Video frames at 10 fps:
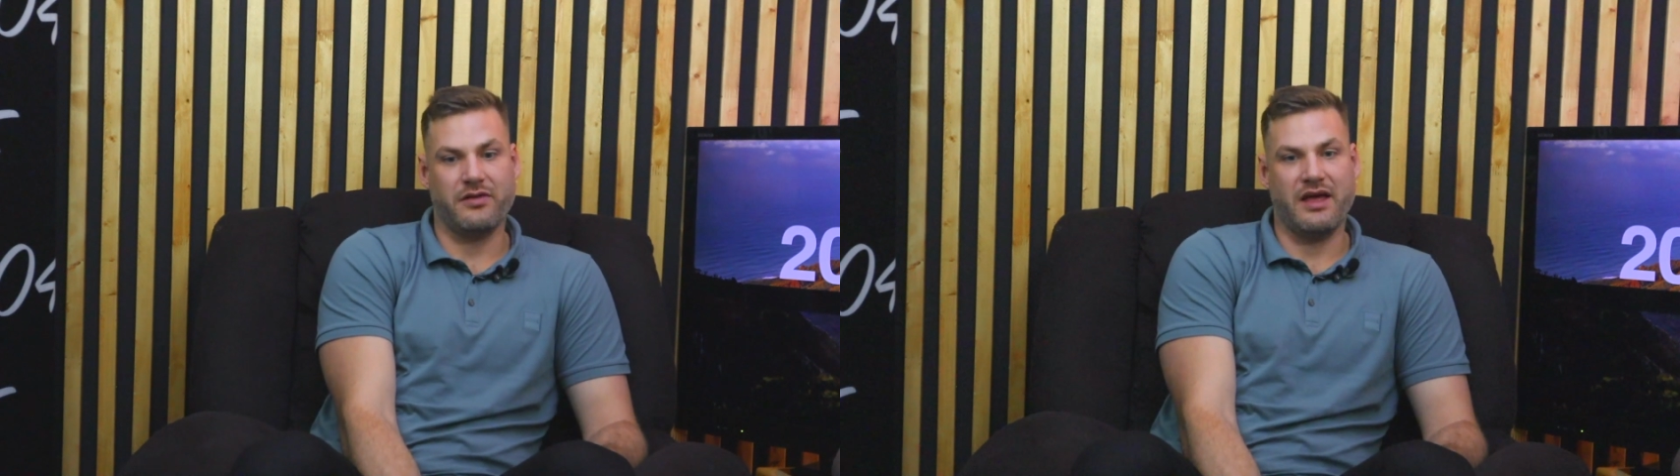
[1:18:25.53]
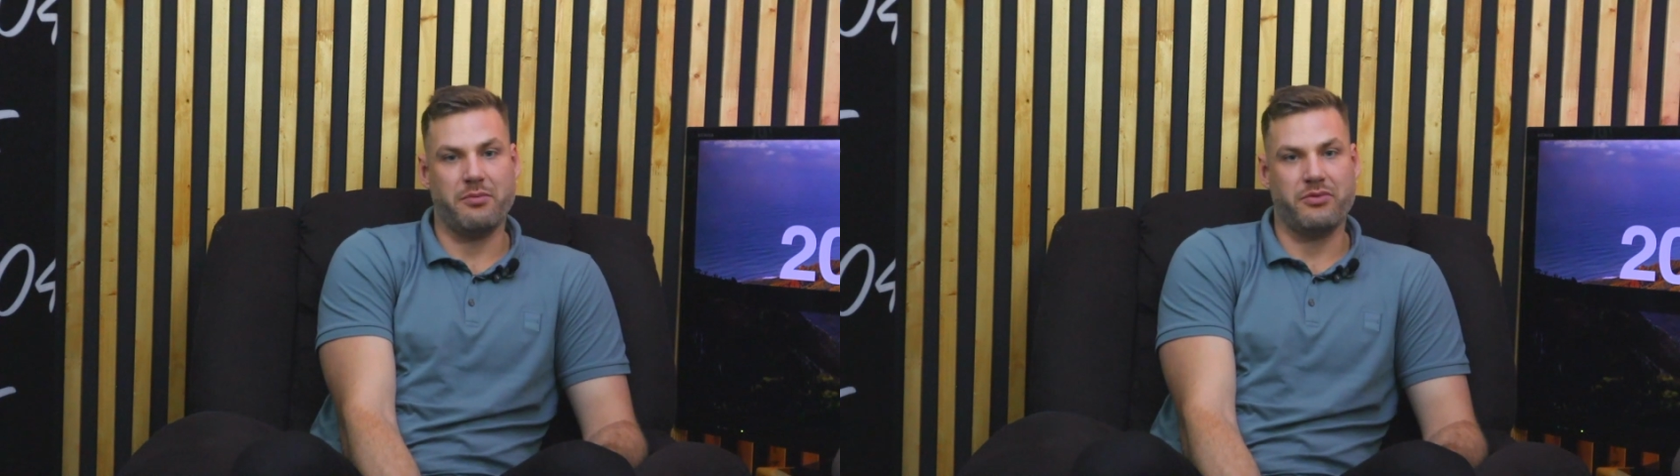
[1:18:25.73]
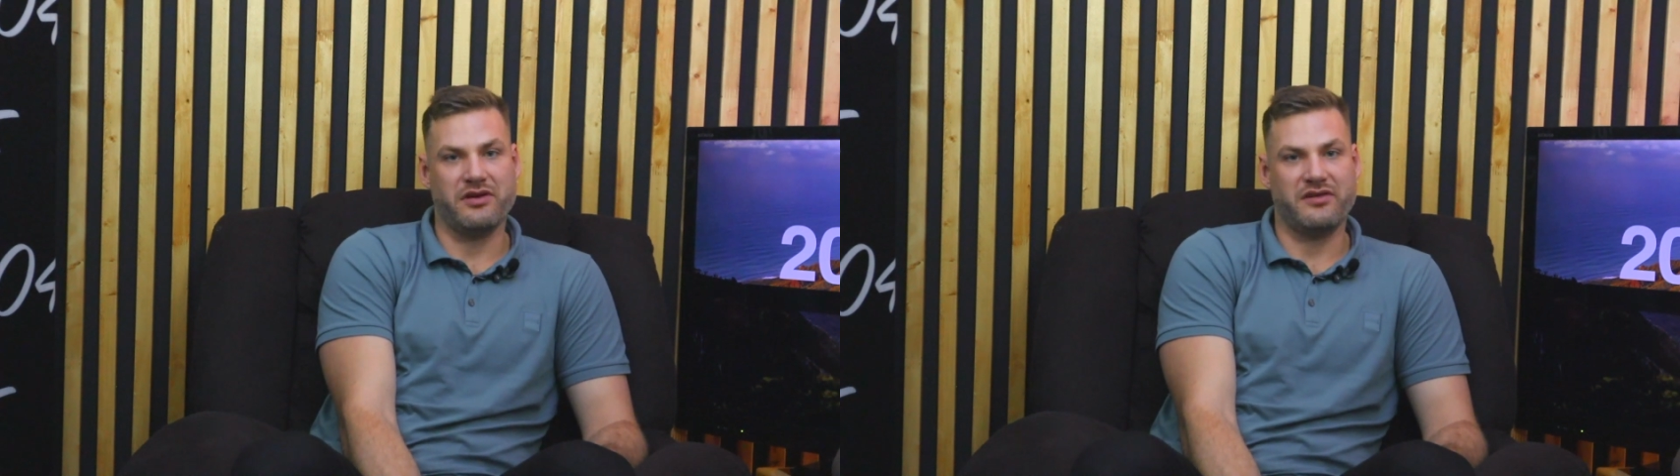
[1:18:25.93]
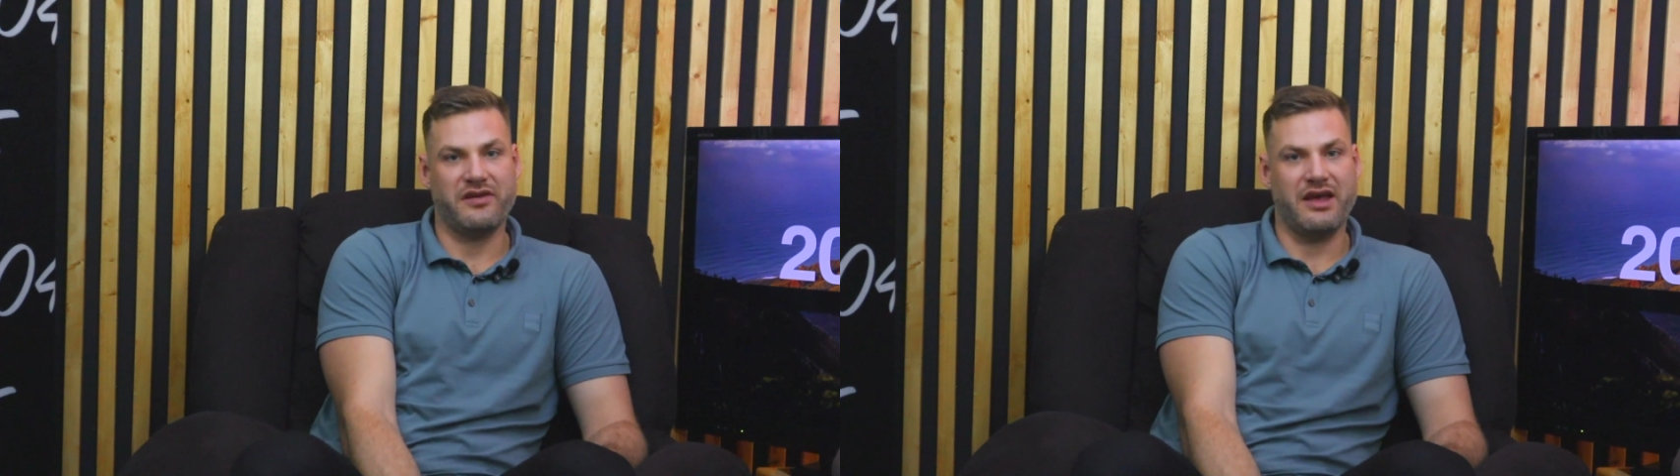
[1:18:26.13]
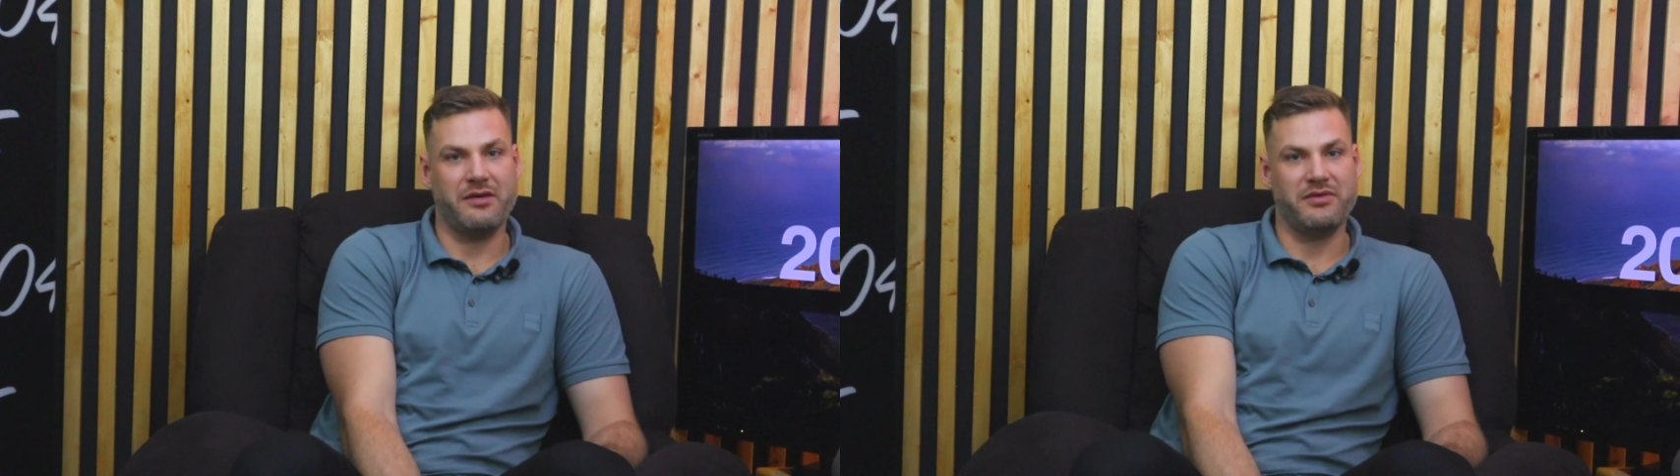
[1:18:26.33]
that point in
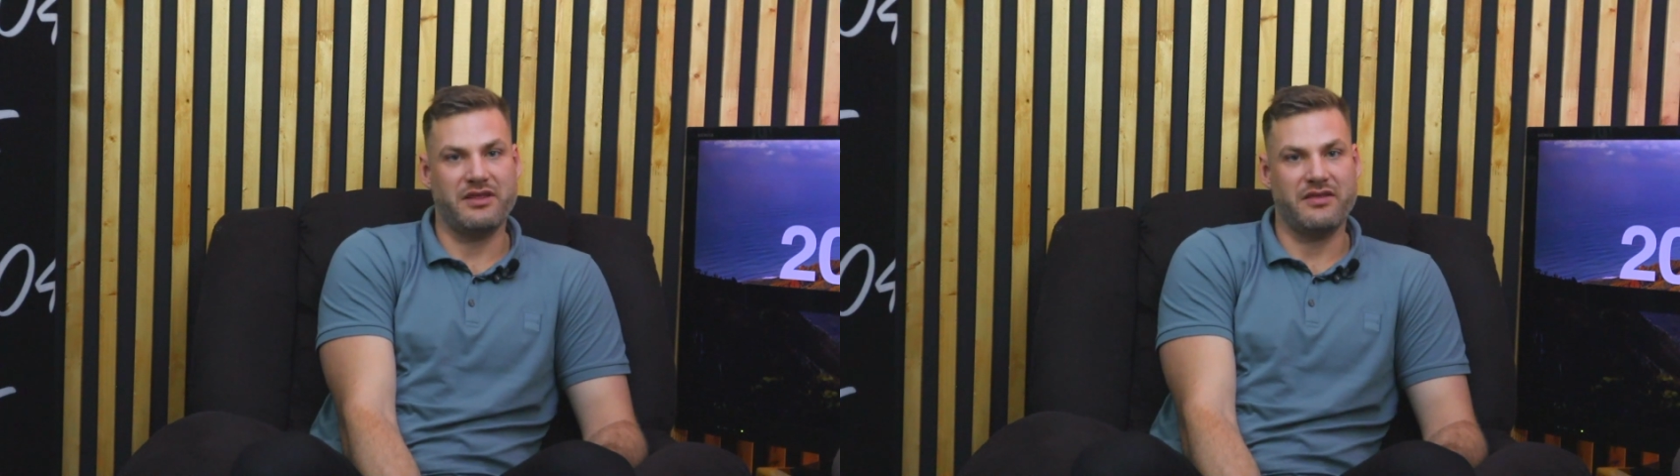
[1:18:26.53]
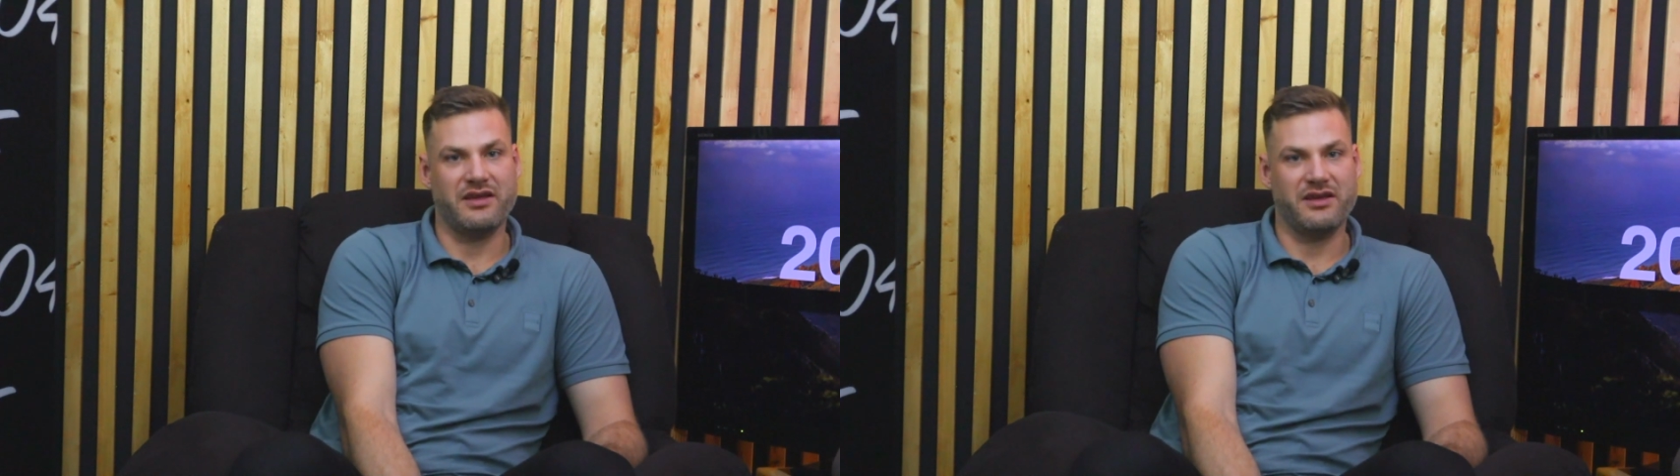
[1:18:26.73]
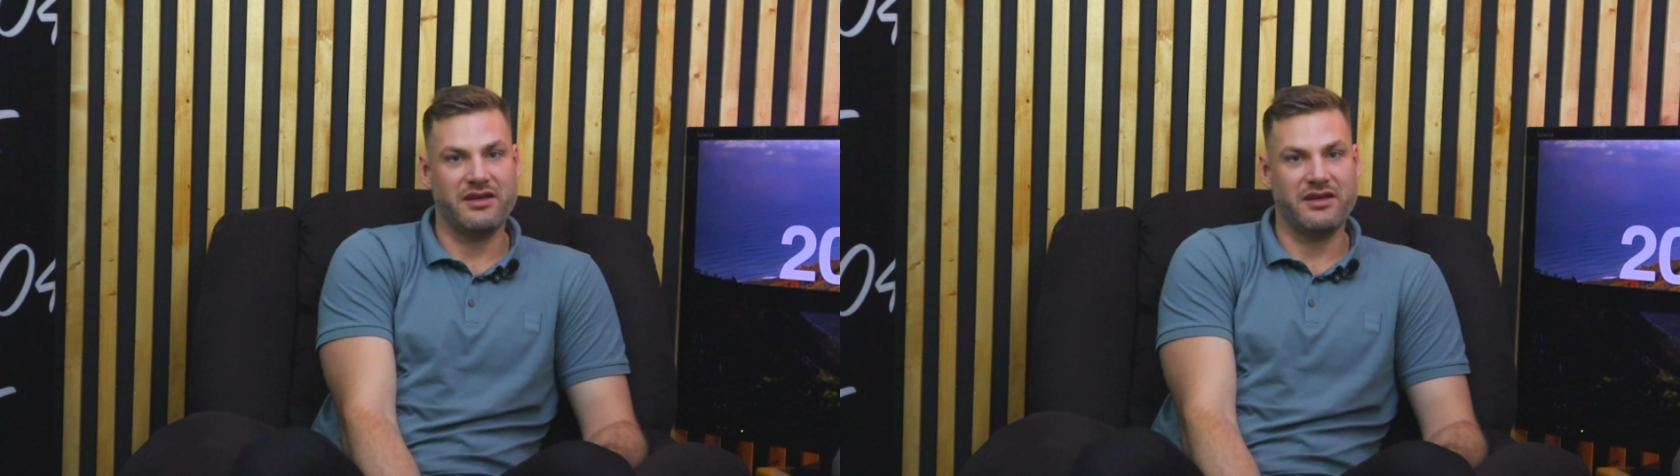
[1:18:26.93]
time, and then they